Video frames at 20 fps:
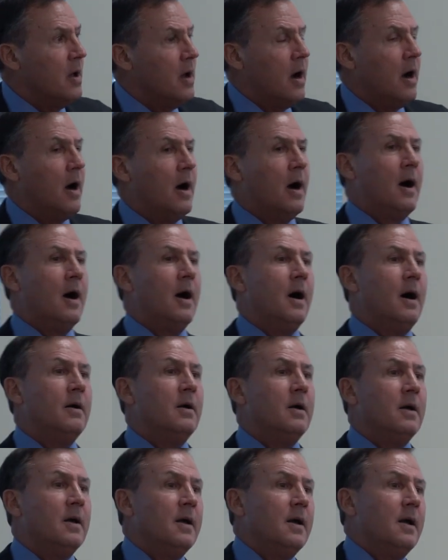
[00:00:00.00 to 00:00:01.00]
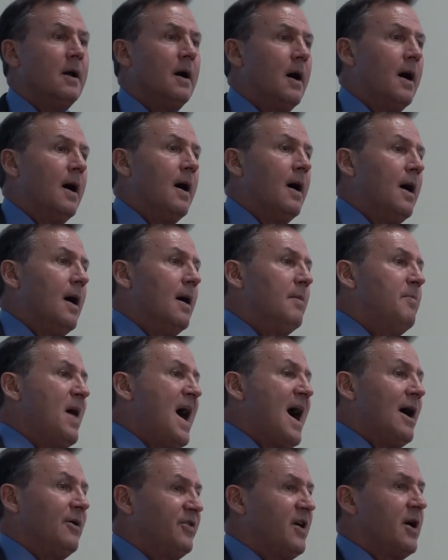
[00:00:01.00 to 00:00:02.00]

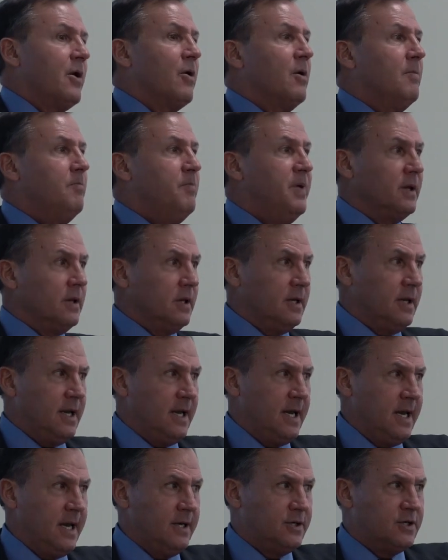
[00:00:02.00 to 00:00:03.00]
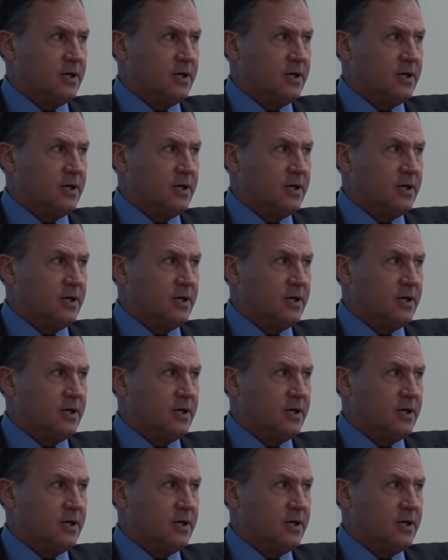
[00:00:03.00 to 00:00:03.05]
about their ability